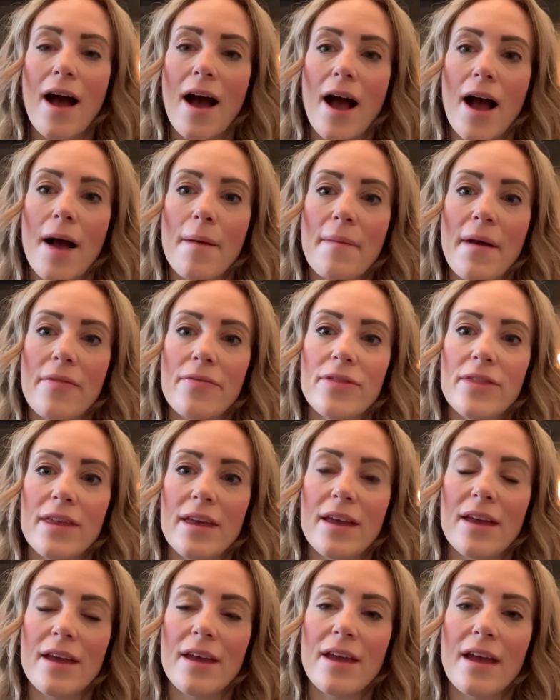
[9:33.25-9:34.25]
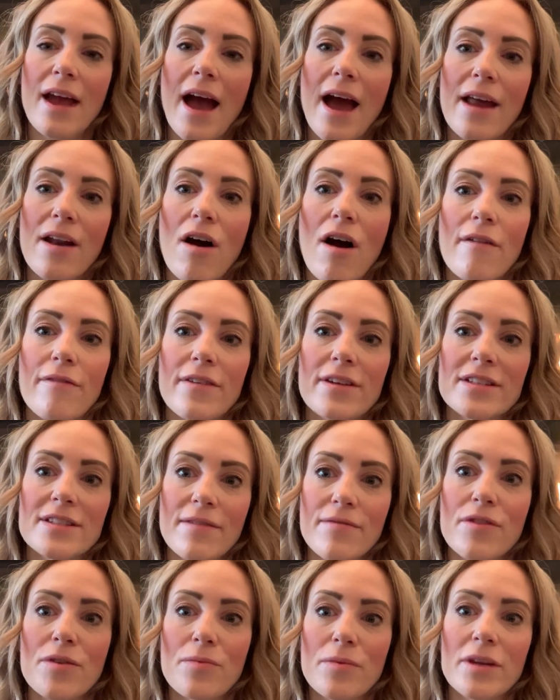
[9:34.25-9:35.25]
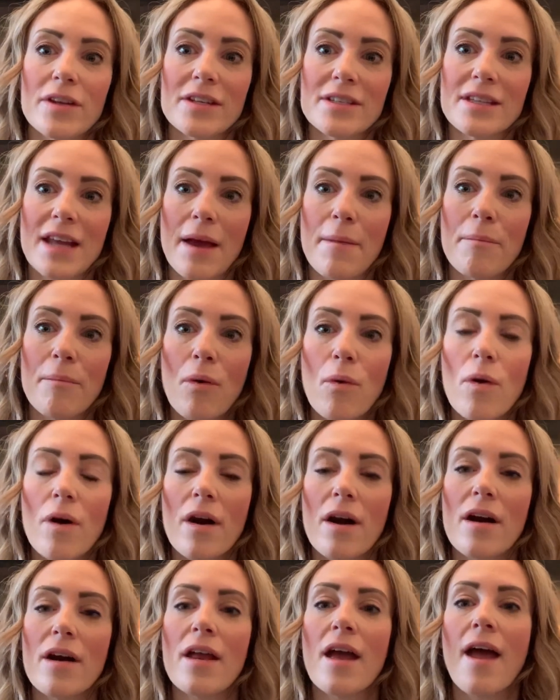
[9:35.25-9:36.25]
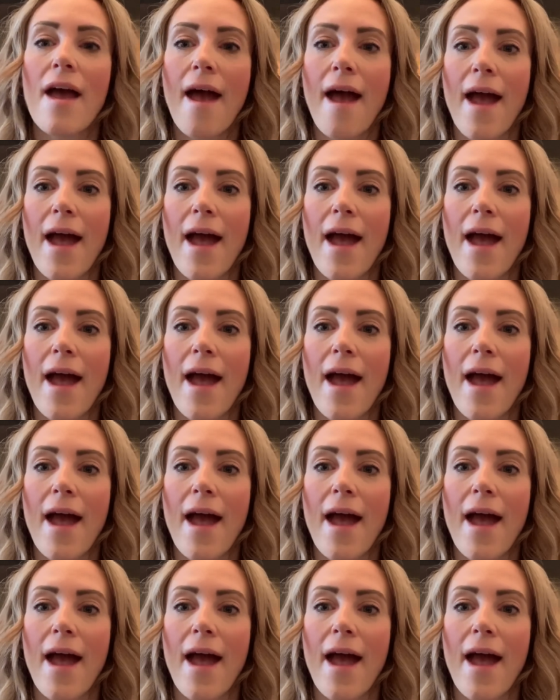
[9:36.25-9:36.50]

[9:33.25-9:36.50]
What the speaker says: at the head office of the real estate board.